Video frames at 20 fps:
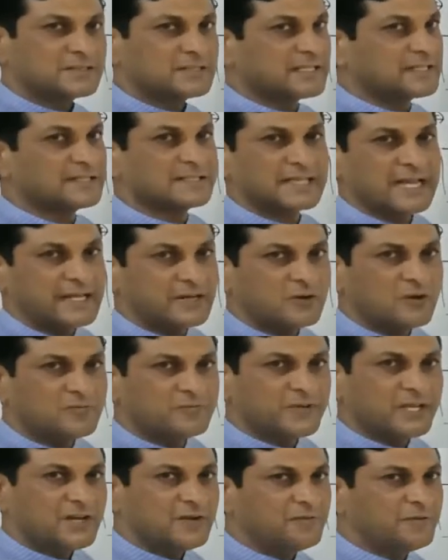then sign
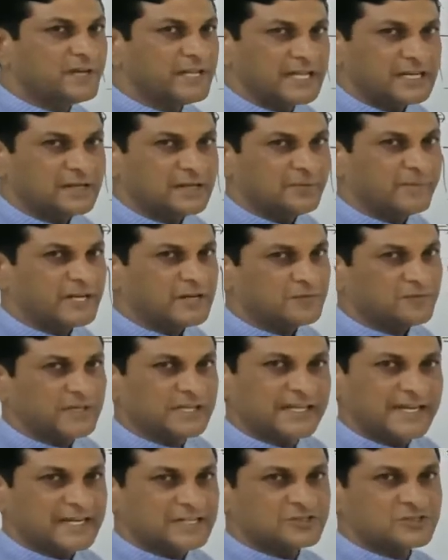of every element
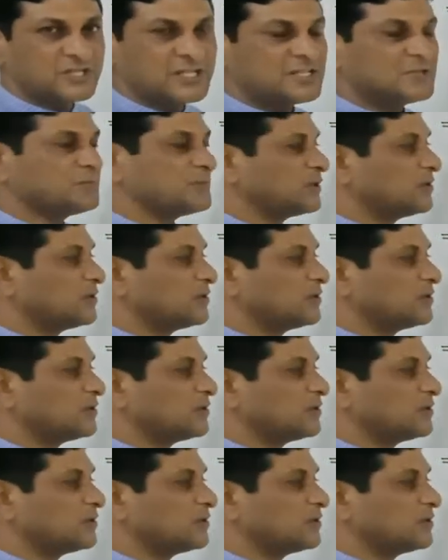will get changed,